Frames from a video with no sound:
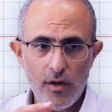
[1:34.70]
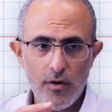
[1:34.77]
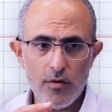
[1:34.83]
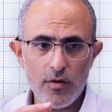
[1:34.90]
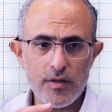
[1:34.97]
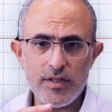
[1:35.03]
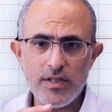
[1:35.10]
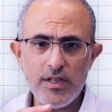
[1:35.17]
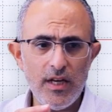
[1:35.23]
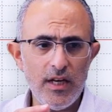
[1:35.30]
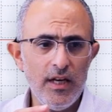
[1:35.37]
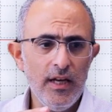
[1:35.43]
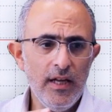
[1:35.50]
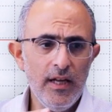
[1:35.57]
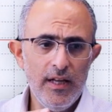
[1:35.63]
you could
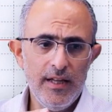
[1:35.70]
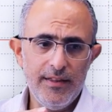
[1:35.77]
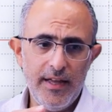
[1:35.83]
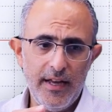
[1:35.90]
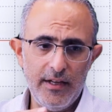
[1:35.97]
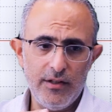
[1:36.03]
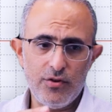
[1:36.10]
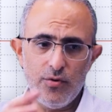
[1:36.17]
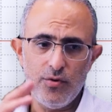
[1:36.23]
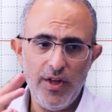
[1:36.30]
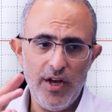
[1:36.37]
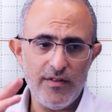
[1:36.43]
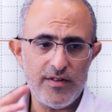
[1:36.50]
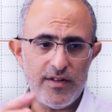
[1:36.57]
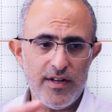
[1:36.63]
see that in
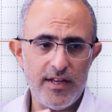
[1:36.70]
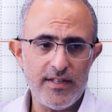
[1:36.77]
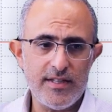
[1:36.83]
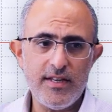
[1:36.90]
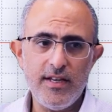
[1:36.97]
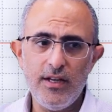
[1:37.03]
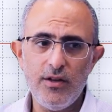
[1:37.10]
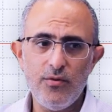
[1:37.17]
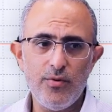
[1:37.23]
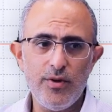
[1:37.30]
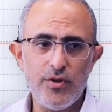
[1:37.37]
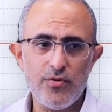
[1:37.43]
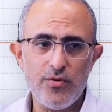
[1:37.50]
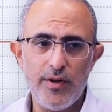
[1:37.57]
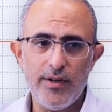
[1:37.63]
2019 we
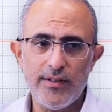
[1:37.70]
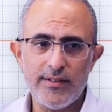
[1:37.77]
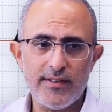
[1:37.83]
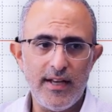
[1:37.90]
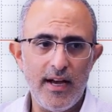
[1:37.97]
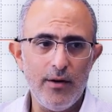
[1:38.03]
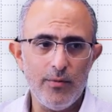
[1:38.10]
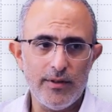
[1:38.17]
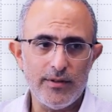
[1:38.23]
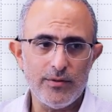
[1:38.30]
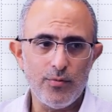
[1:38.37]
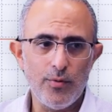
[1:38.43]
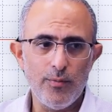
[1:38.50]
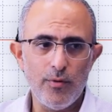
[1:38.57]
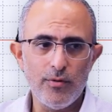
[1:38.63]
traded sideways.
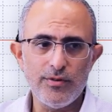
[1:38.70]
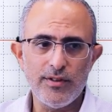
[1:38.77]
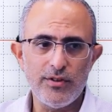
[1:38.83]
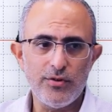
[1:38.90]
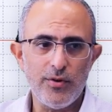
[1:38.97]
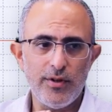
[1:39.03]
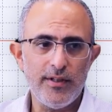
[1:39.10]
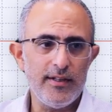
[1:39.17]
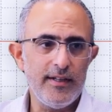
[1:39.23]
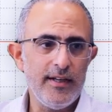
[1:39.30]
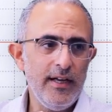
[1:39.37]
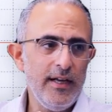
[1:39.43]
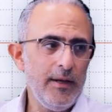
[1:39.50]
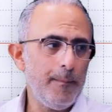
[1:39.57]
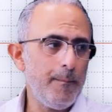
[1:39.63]
We mostly traded
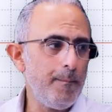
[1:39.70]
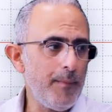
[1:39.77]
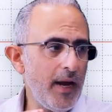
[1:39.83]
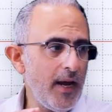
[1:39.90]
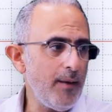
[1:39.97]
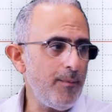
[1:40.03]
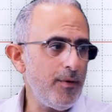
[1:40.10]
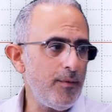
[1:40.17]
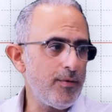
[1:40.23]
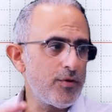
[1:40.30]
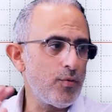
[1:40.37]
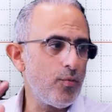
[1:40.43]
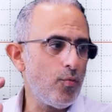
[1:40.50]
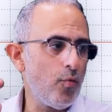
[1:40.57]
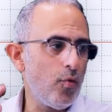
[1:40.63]
maybe
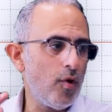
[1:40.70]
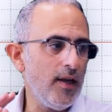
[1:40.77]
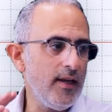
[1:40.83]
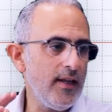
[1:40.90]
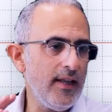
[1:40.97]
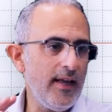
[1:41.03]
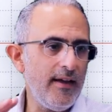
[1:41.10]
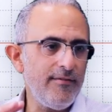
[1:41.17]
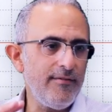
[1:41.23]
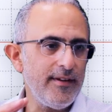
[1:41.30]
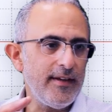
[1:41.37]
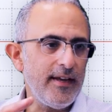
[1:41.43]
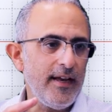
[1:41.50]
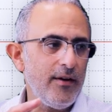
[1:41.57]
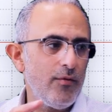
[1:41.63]
between
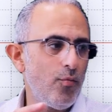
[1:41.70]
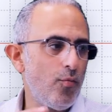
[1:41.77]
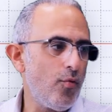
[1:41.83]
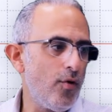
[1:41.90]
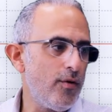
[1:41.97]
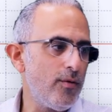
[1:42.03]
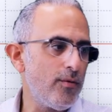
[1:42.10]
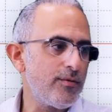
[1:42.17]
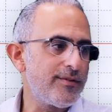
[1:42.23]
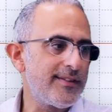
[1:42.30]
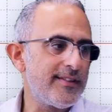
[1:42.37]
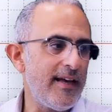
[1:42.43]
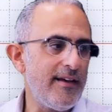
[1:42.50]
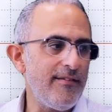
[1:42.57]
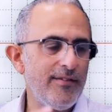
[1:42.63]
111 and
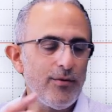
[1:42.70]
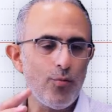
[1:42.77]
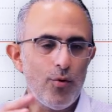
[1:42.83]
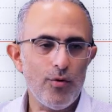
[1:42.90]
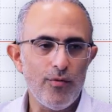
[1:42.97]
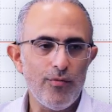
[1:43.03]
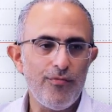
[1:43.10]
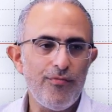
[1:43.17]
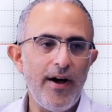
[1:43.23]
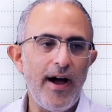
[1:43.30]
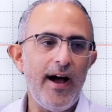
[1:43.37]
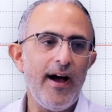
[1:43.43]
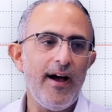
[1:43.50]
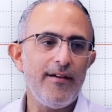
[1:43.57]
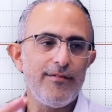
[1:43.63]
107,
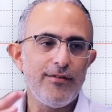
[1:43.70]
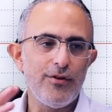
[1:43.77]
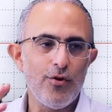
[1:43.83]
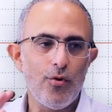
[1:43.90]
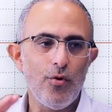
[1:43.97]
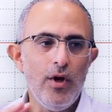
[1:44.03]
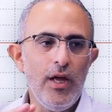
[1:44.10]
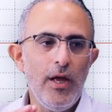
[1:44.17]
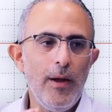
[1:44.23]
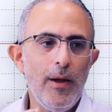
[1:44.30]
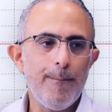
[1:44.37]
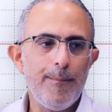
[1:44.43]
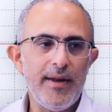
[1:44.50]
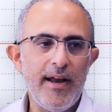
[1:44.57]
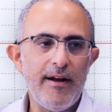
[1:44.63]
105, you know.
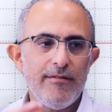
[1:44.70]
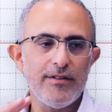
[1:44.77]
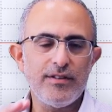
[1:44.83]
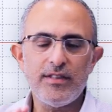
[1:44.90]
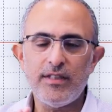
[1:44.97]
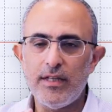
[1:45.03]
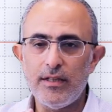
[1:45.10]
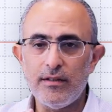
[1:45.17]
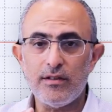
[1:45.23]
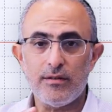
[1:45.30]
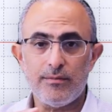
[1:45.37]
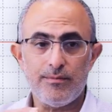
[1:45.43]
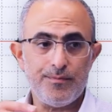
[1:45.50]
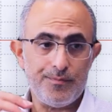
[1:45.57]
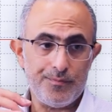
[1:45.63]
But ever since